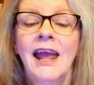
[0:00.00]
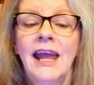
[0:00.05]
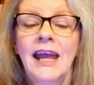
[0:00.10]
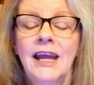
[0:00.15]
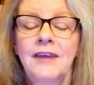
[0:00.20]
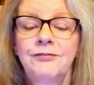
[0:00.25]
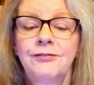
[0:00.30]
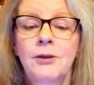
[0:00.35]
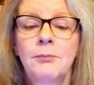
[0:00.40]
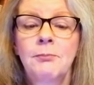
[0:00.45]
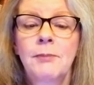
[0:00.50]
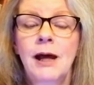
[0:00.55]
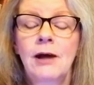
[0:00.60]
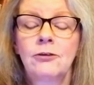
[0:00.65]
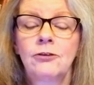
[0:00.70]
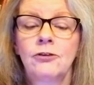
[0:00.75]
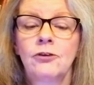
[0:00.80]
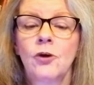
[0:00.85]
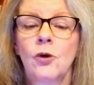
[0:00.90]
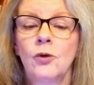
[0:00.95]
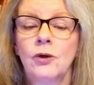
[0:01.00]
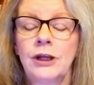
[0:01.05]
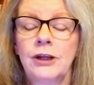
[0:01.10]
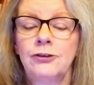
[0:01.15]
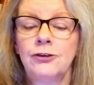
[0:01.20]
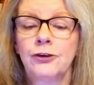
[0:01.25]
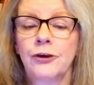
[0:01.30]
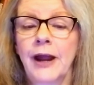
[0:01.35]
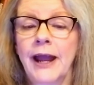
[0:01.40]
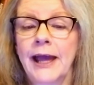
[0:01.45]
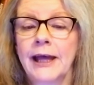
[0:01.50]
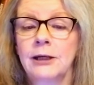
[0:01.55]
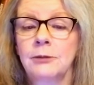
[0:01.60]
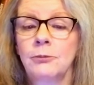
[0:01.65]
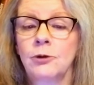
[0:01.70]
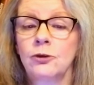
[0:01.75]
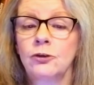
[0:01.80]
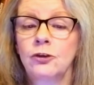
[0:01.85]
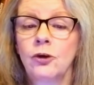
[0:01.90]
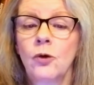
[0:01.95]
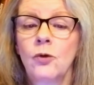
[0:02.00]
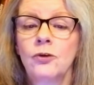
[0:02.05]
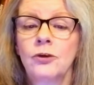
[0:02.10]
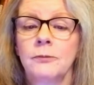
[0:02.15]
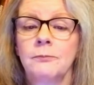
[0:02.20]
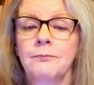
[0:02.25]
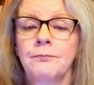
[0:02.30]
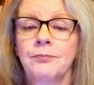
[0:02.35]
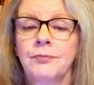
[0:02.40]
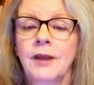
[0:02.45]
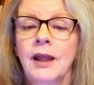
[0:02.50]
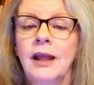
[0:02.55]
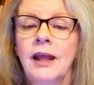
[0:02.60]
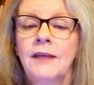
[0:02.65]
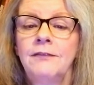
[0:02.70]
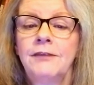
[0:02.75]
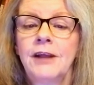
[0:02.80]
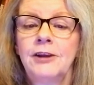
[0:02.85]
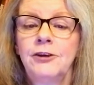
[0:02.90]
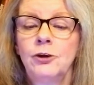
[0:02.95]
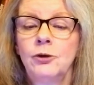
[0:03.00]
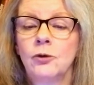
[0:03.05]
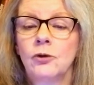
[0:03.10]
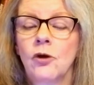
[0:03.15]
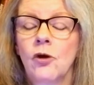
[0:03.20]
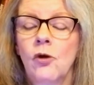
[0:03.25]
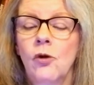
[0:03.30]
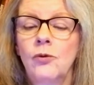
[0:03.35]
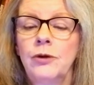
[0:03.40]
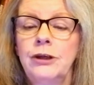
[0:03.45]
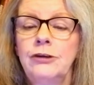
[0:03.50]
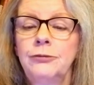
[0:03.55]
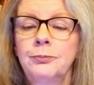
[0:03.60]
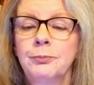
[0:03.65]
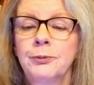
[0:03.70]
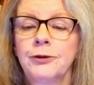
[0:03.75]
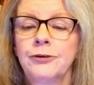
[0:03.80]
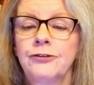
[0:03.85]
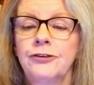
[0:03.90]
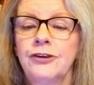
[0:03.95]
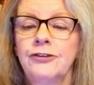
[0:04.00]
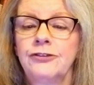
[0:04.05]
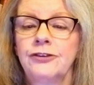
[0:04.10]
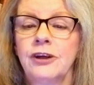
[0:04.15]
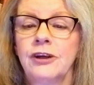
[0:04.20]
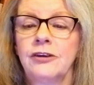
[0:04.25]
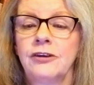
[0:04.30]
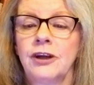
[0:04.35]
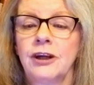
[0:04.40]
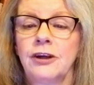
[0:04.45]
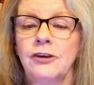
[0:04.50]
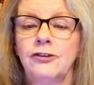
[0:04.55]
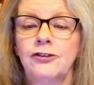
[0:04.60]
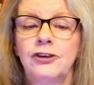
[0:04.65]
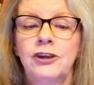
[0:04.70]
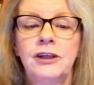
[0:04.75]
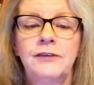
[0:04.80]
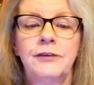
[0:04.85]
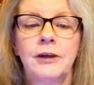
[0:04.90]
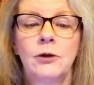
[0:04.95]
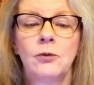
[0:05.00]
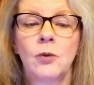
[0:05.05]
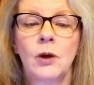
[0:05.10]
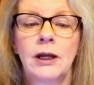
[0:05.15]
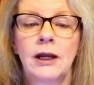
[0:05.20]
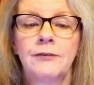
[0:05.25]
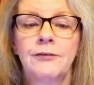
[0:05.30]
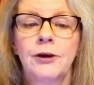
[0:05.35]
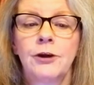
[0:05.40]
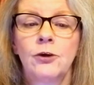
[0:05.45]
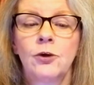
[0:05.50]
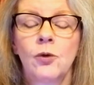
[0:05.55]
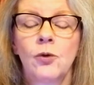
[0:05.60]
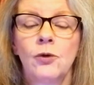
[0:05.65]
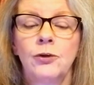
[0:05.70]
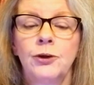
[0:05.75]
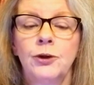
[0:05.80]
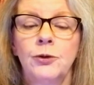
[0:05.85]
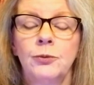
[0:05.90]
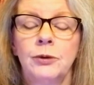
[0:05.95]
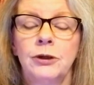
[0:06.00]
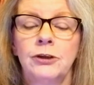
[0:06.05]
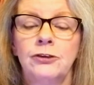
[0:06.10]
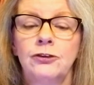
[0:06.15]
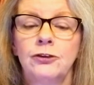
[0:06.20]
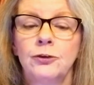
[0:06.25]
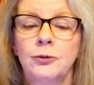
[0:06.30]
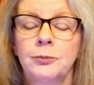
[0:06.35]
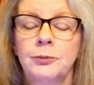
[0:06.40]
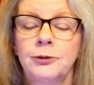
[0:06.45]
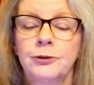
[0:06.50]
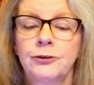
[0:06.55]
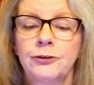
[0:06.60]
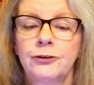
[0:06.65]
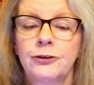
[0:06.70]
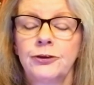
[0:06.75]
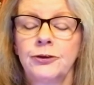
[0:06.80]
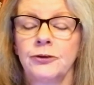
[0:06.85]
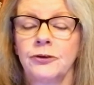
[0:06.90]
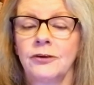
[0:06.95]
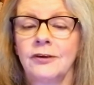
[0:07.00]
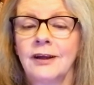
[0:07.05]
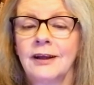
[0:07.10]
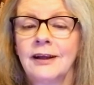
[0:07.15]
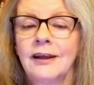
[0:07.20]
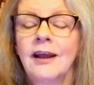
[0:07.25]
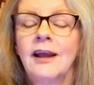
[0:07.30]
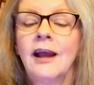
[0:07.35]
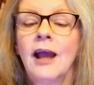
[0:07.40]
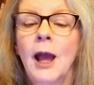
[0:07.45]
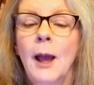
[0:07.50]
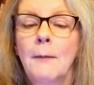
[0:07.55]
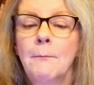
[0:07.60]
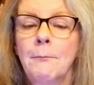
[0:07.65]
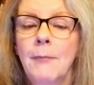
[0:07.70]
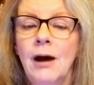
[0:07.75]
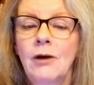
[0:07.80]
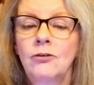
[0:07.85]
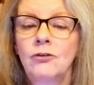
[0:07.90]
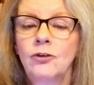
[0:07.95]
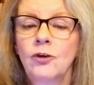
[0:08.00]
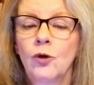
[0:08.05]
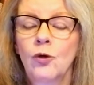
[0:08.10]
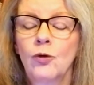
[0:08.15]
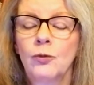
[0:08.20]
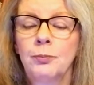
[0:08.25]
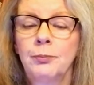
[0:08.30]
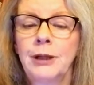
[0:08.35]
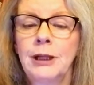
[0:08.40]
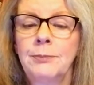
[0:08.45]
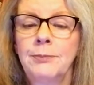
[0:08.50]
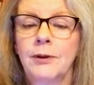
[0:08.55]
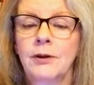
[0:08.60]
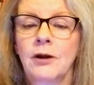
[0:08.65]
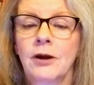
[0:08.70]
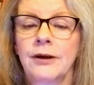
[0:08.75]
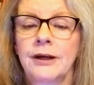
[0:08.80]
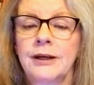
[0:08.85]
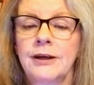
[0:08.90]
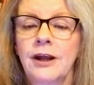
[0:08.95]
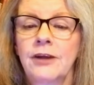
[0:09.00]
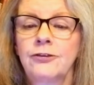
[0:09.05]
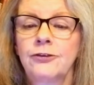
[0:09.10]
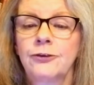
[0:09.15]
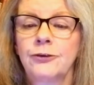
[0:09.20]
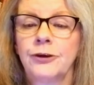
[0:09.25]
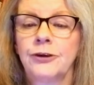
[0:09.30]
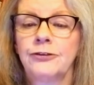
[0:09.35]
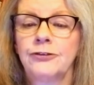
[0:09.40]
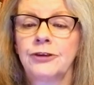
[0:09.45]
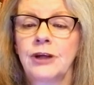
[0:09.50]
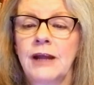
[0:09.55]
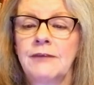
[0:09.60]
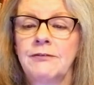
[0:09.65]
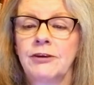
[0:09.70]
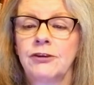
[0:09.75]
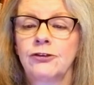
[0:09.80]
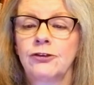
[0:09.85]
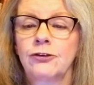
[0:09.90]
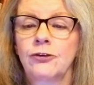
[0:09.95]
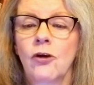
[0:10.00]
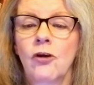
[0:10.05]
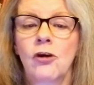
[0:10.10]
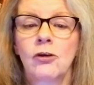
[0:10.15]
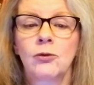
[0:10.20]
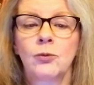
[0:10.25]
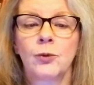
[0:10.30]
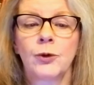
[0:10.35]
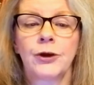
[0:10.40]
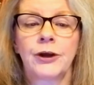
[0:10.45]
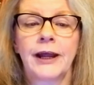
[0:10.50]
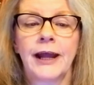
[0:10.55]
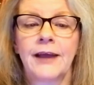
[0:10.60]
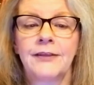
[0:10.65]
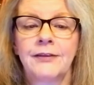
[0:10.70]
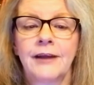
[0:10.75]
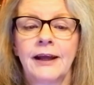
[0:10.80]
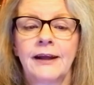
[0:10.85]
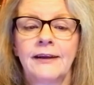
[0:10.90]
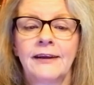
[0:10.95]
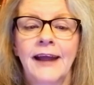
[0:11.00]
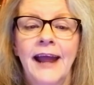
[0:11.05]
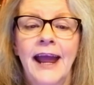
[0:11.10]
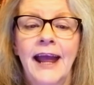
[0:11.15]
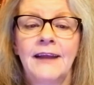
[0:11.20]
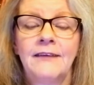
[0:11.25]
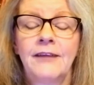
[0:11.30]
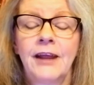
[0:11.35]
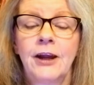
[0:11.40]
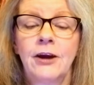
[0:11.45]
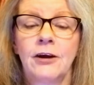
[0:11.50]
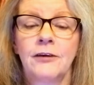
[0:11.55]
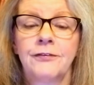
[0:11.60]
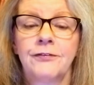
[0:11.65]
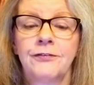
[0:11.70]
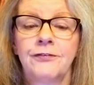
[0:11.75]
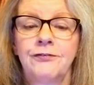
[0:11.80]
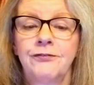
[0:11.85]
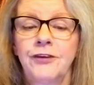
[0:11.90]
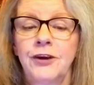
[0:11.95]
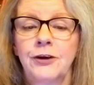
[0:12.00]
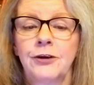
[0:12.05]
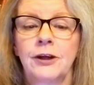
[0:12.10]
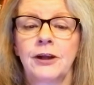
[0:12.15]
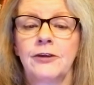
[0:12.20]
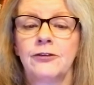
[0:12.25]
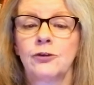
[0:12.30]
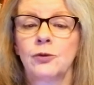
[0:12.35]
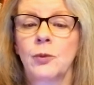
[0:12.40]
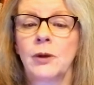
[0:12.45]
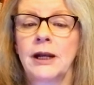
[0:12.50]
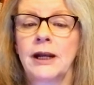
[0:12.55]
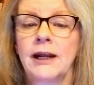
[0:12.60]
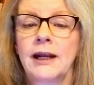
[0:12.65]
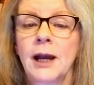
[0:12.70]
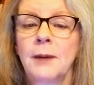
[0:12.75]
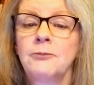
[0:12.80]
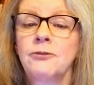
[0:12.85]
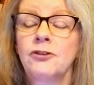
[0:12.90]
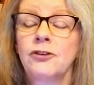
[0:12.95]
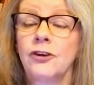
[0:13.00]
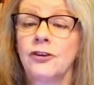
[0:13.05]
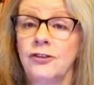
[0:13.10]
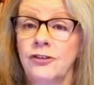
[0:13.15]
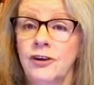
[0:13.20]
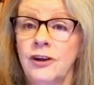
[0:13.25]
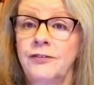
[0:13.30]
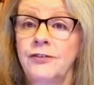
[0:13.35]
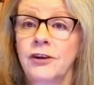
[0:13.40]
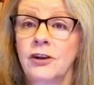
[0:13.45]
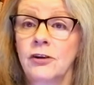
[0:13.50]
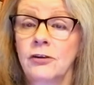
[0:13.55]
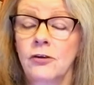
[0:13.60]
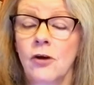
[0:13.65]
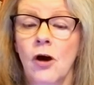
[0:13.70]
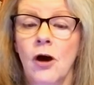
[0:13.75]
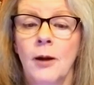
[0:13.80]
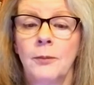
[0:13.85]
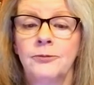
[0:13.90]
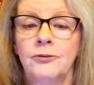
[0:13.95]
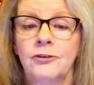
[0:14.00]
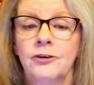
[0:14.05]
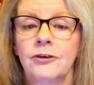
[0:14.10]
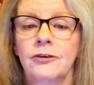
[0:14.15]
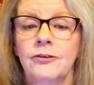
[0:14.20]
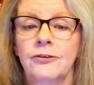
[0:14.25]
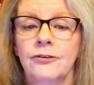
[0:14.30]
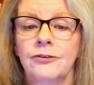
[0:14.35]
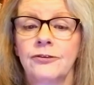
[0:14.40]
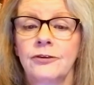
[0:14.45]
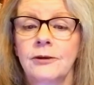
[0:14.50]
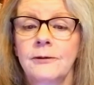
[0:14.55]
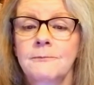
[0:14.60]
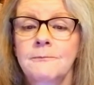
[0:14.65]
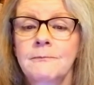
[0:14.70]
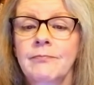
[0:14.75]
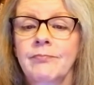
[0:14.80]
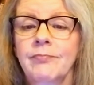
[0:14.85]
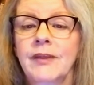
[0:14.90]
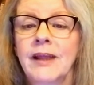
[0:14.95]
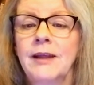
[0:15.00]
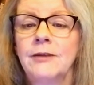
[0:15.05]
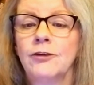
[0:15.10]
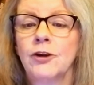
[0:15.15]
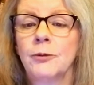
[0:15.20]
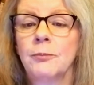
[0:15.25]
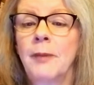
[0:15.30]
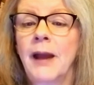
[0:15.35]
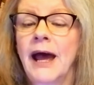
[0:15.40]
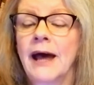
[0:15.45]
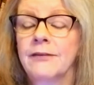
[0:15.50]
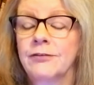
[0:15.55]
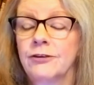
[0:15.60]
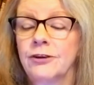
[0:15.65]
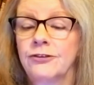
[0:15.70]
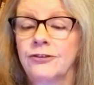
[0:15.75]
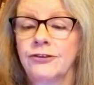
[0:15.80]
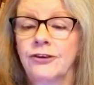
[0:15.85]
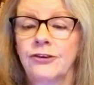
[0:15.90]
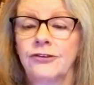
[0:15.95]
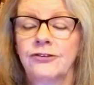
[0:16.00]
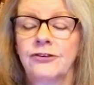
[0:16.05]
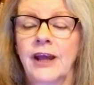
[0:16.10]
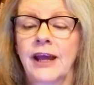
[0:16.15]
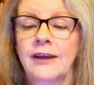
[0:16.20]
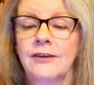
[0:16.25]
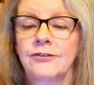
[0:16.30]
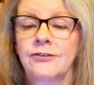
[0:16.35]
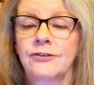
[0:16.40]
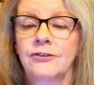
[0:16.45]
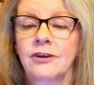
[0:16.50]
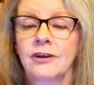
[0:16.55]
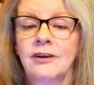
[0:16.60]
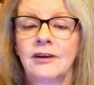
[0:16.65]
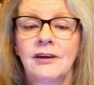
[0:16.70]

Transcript: If the mountain goat is your animal totem, then you are always persistent in achieving whatever goal you wish to pursue. Mountain goat people are industrious and have a strong work ethic, and they are fearless when it comes to difficult obstacles in their path to success.